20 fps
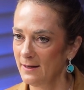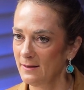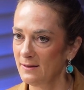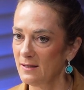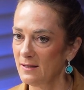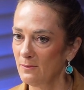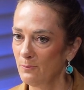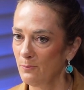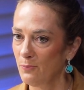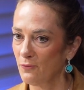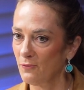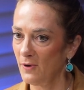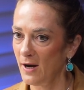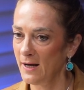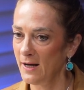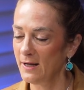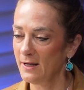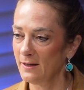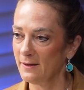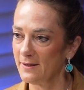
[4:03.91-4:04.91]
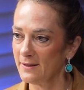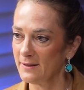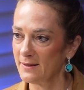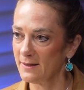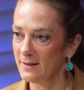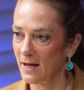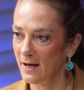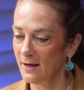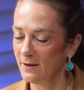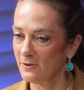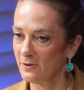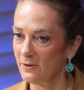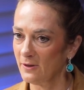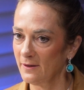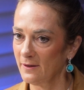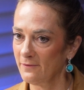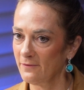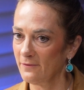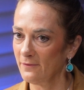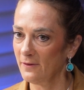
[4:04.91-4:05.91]
to break the cycle
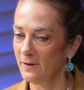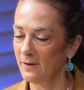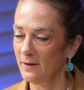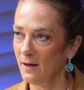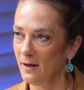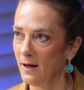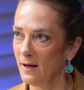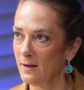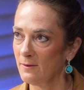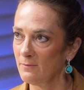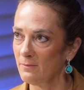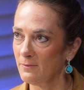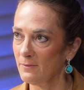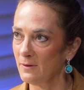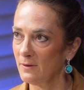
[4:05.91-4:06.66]
of uh,